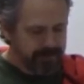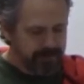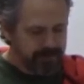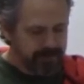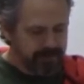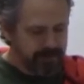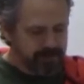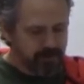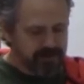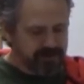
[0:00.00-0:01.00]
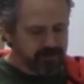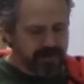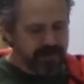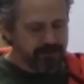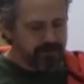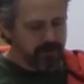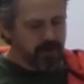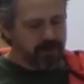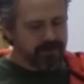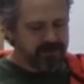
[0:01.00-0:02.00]
Uh, he was a Christian writer from
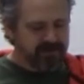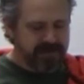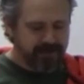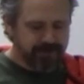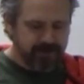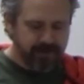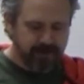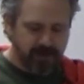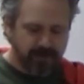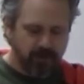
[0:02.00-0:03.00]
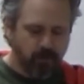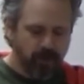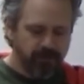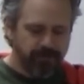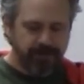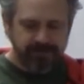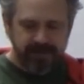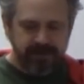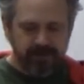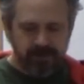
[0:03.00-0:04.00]
Carthage in Africa around
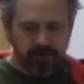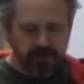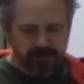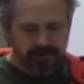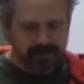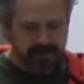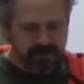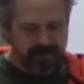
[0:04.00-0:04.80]
150 to 200